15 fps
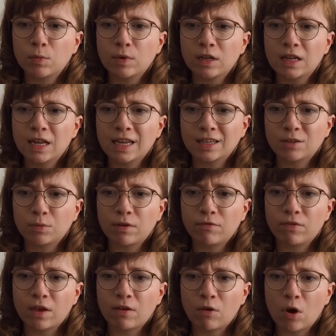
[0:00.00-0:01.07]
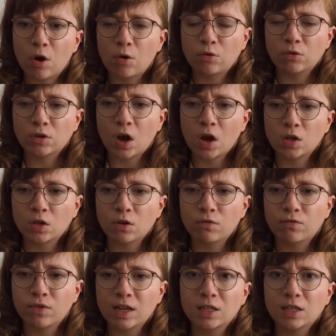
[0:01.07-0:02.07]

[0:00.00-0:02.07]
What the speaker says: be linked with their own kind of